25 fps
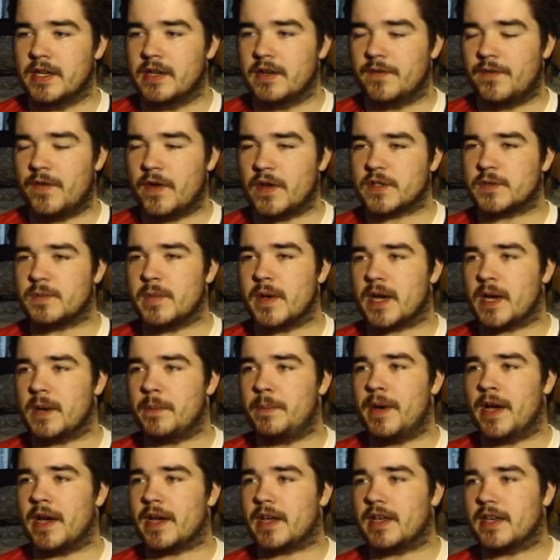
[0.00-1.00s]
First mega
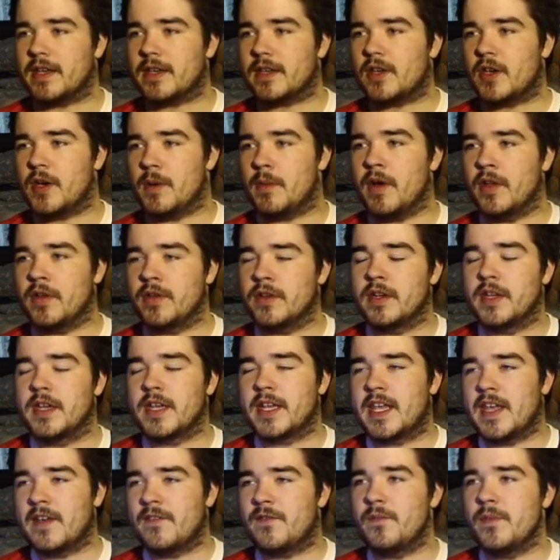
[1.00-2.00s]
pack, come on,
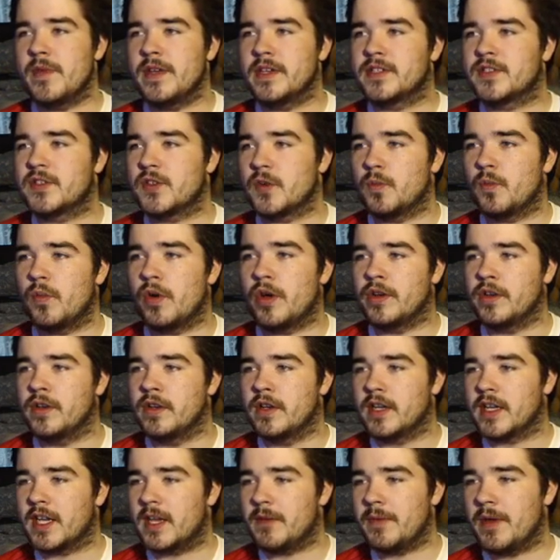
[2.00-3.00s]
give me someone.
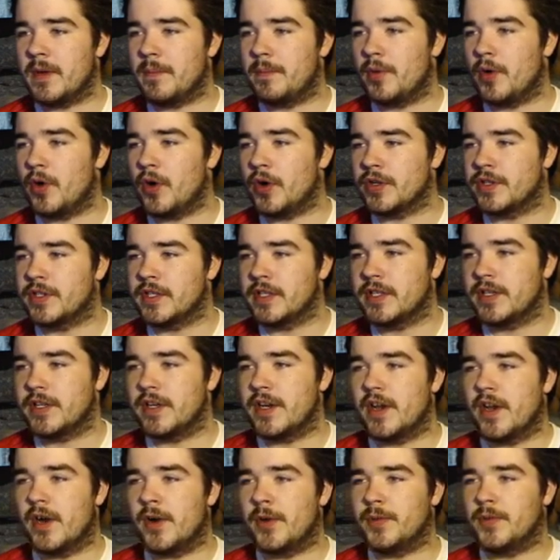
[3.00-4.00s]
Give me a board.
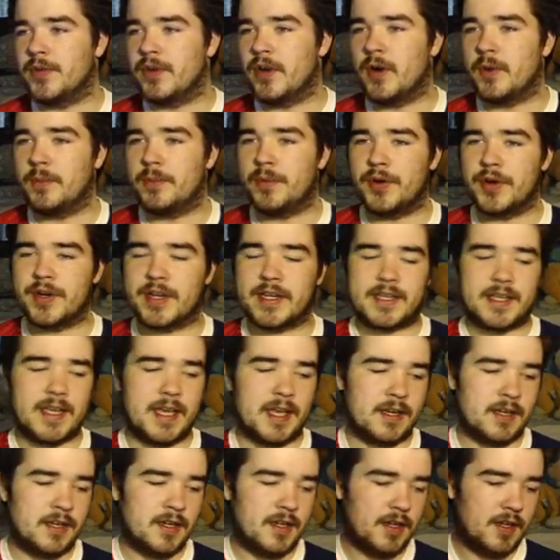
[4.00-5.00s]
No, no board
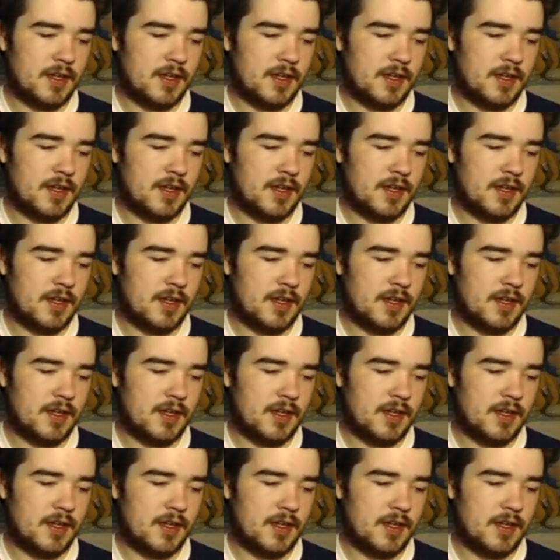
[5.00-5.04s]
again.